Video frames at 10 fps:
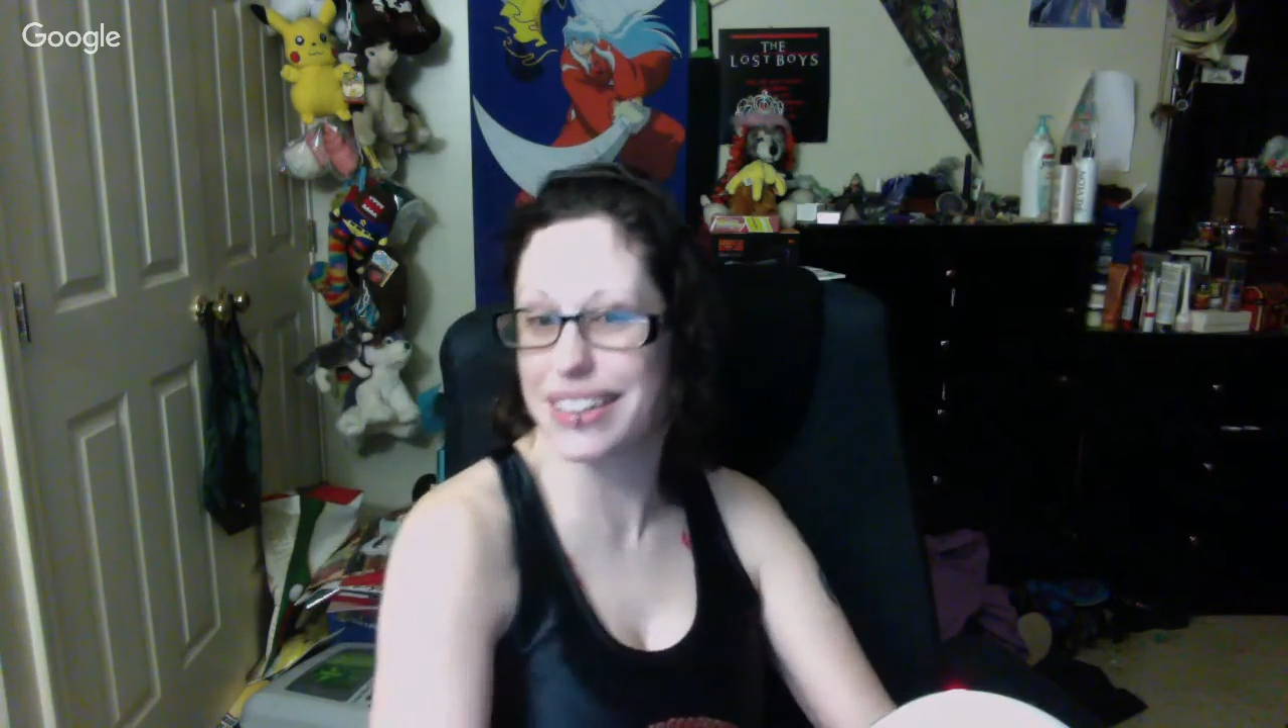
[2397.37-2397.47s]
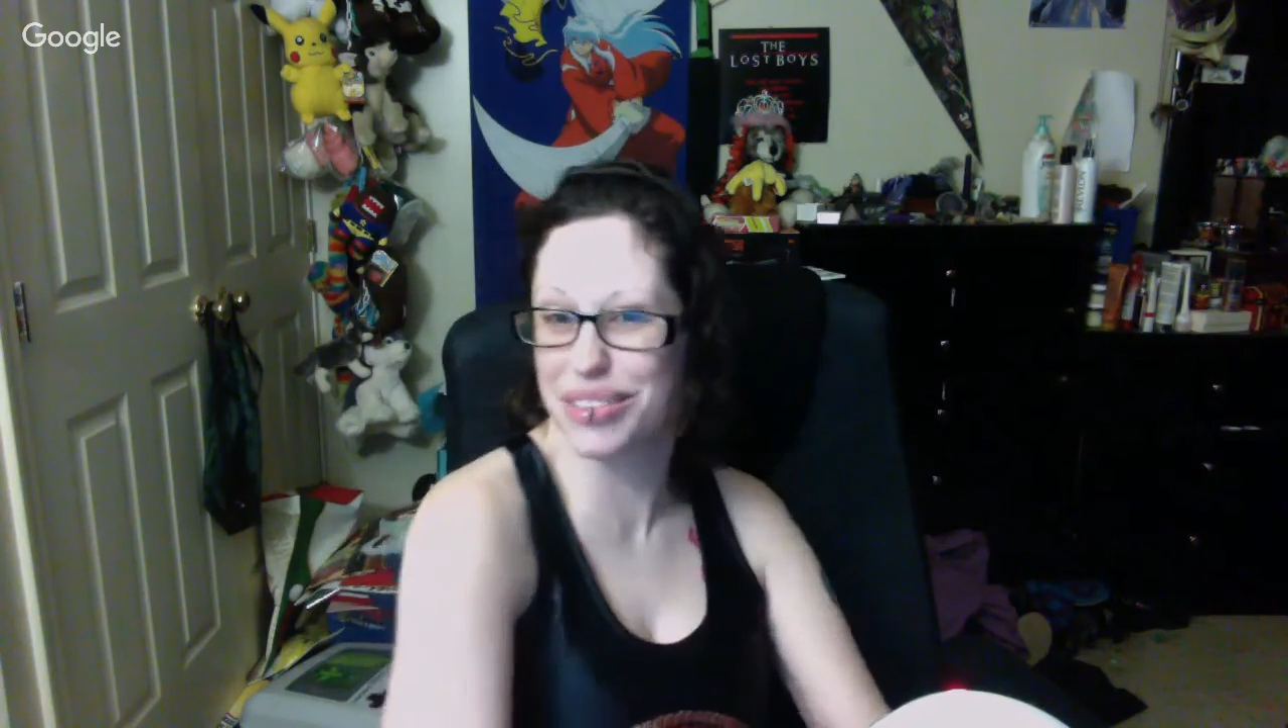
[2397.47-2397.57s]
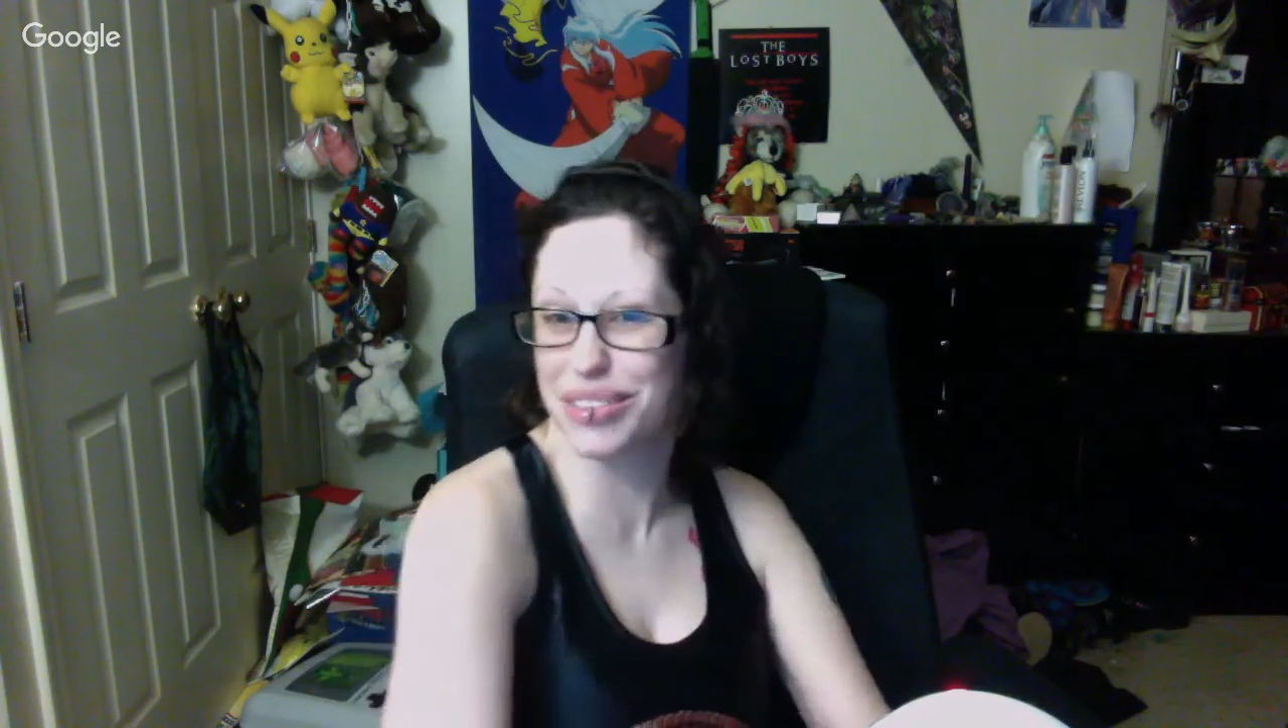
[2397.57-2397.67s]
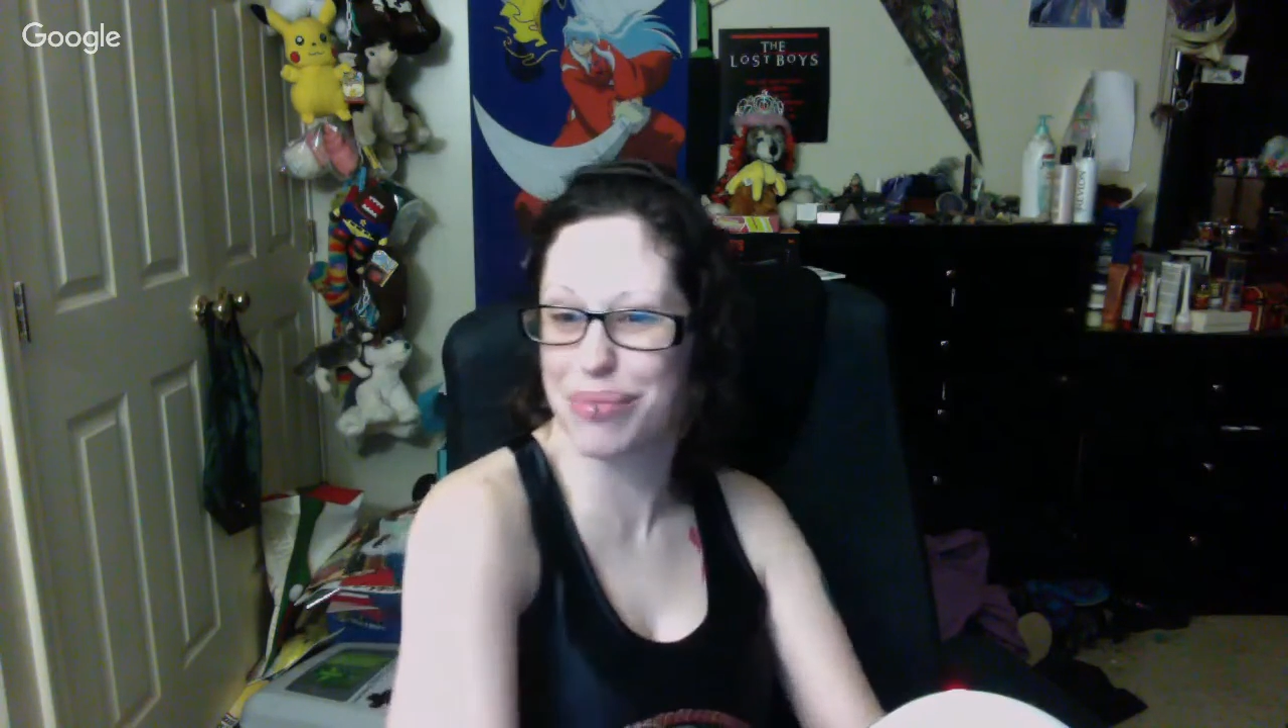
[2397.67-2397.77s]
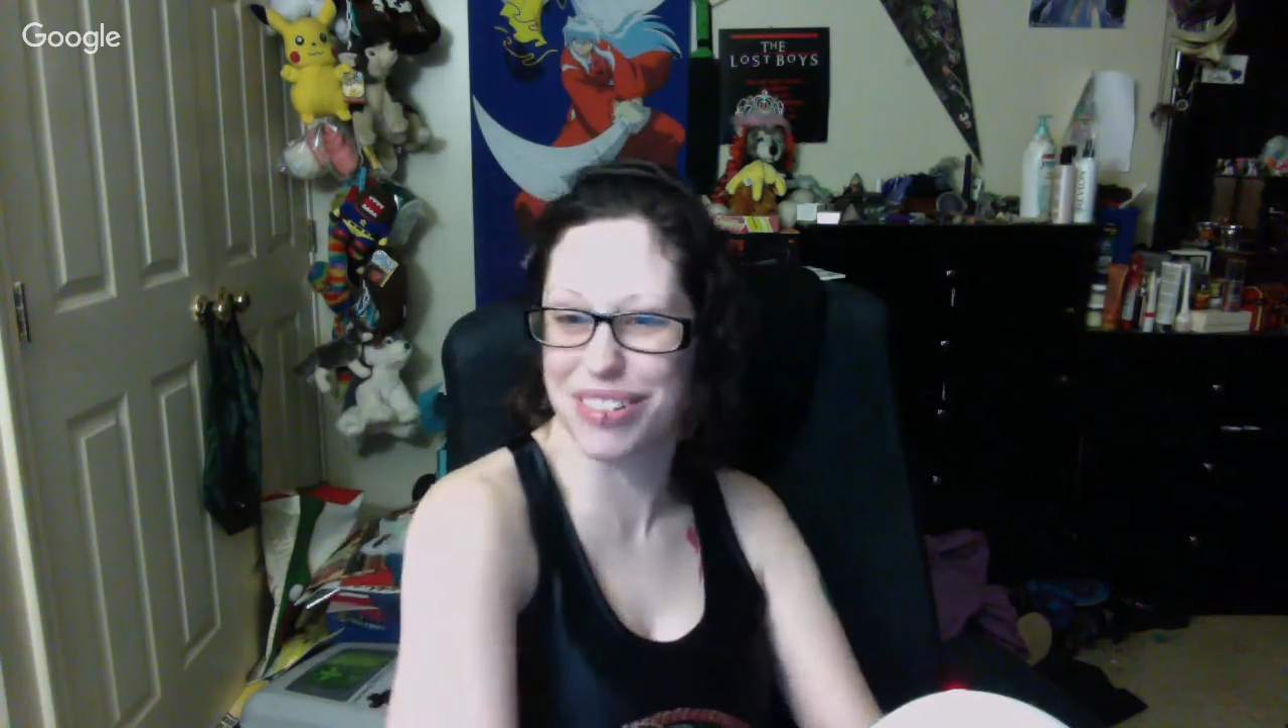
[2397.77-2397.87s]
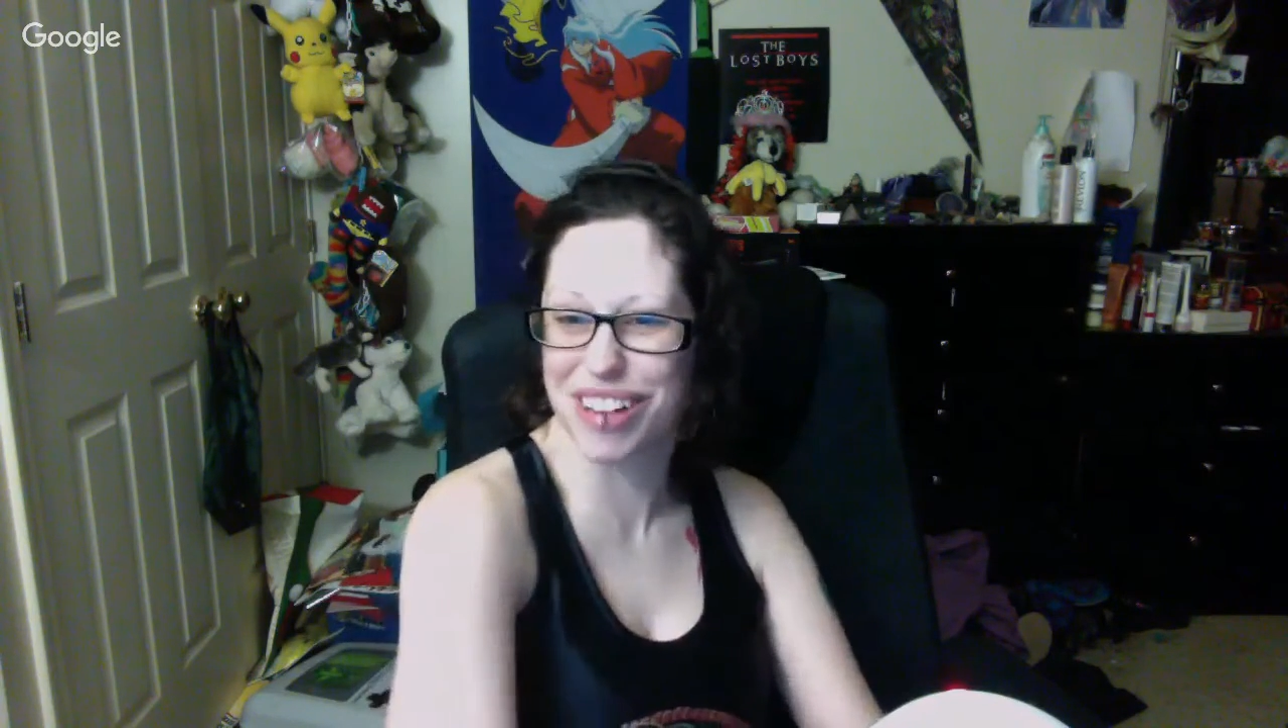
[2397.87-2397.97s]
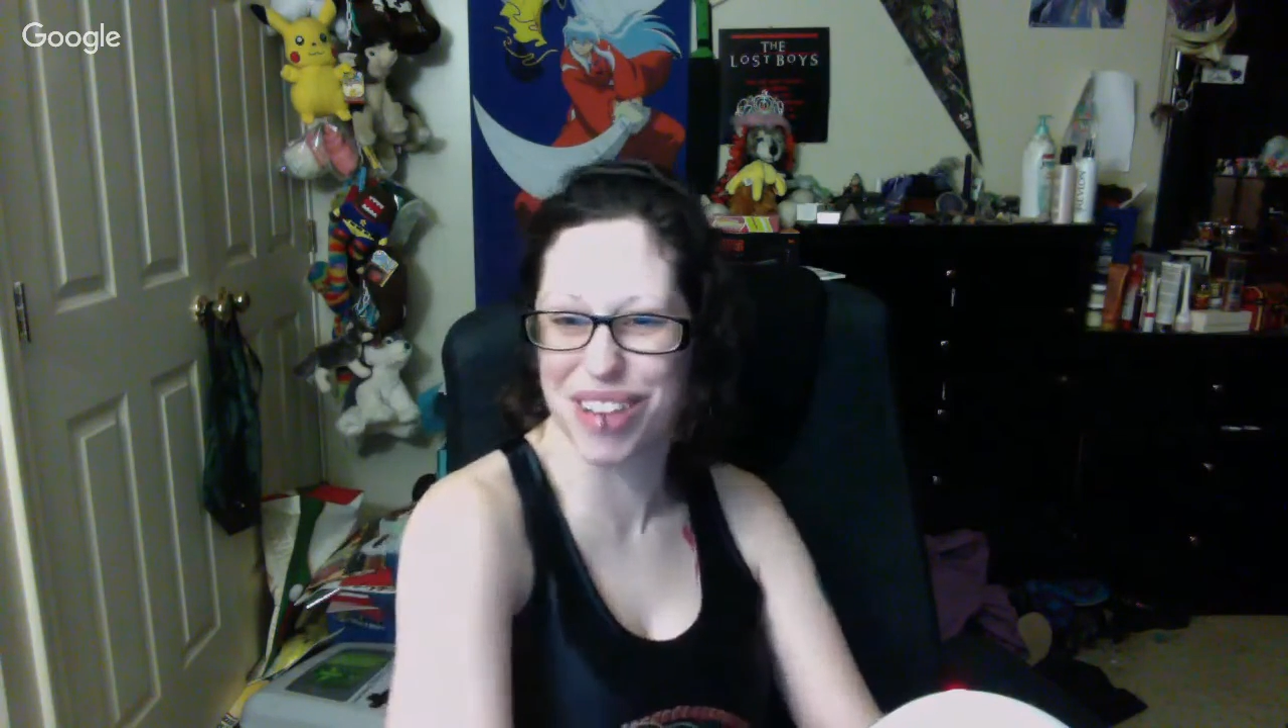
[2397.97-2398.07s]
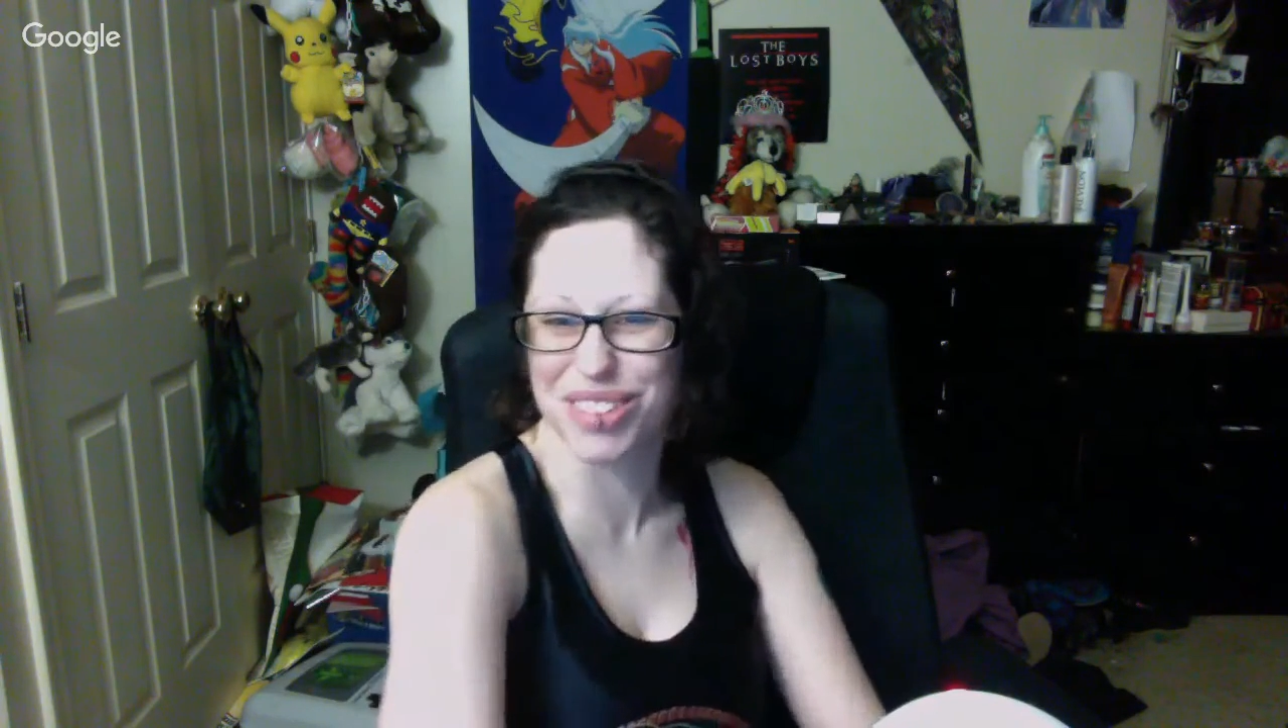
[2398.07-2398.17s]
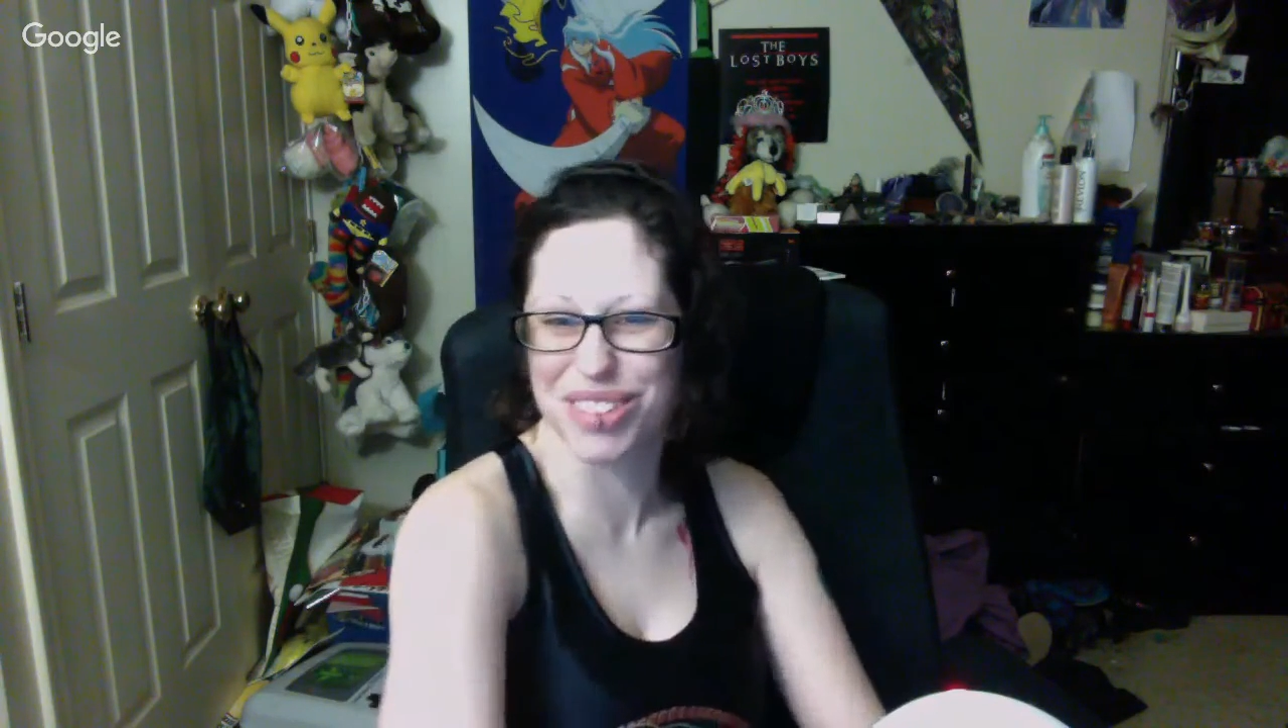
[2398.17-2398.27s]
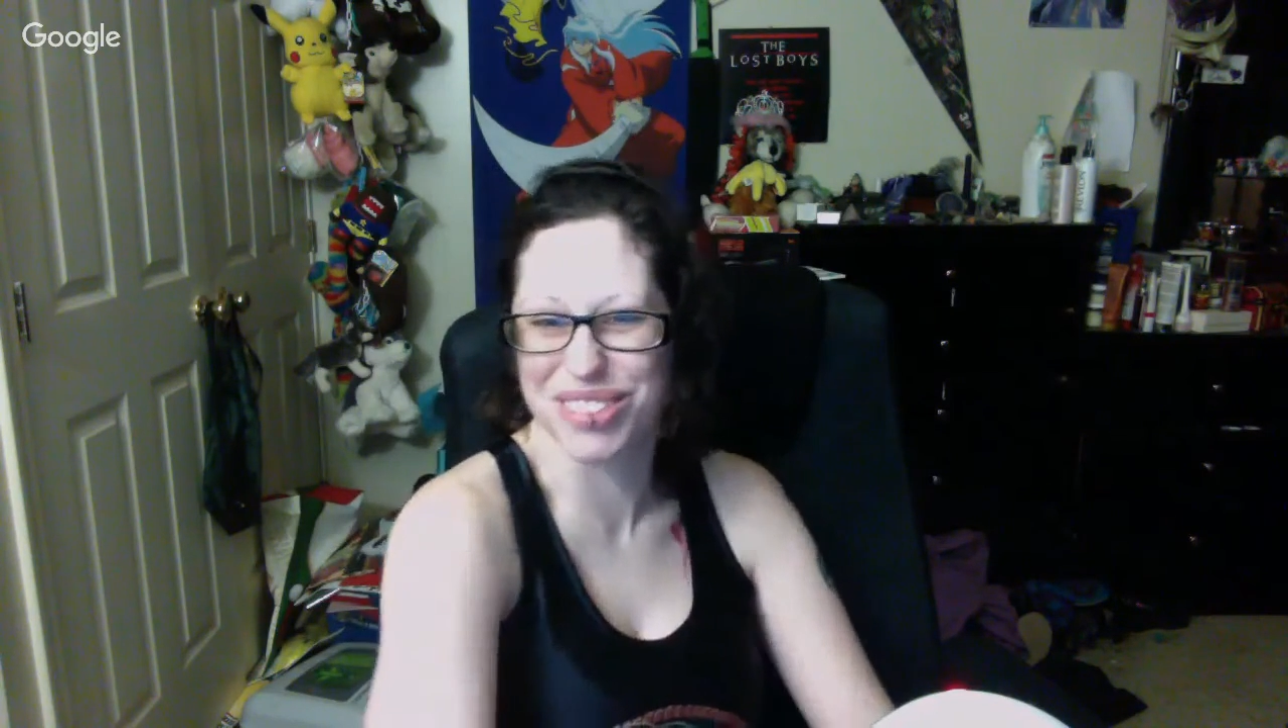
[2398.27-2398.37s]

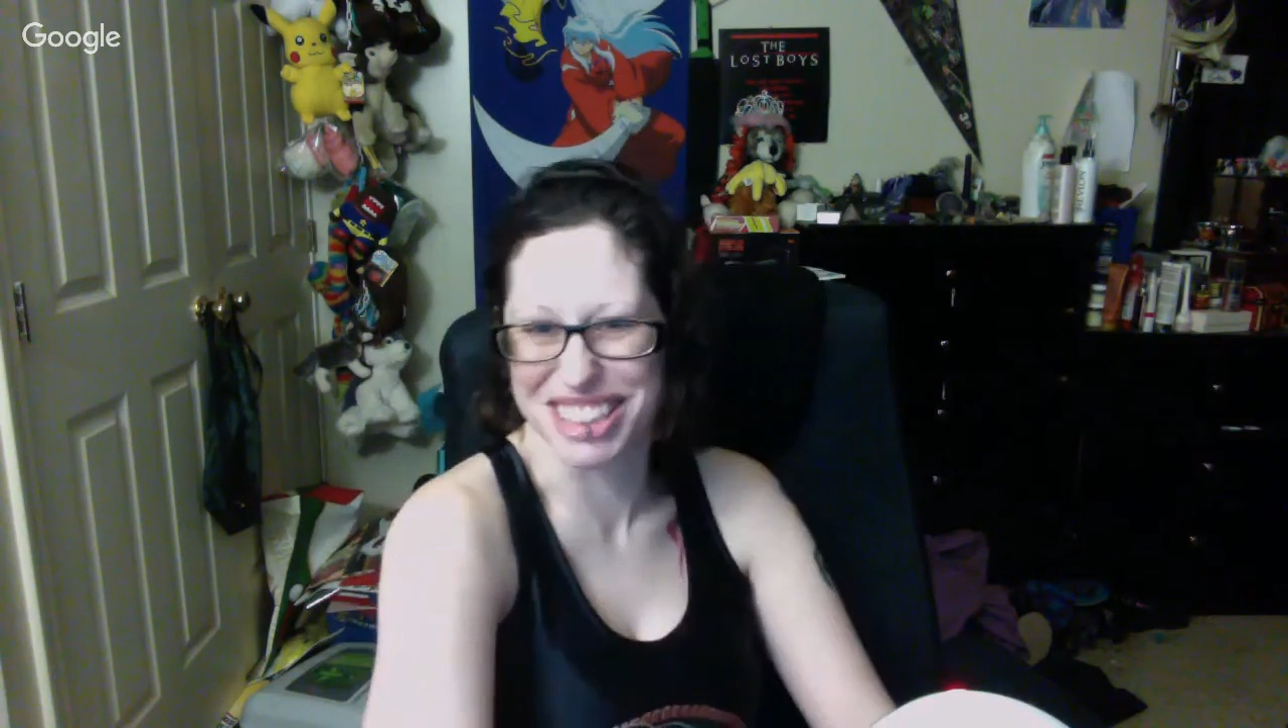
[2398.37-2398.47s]
Probably.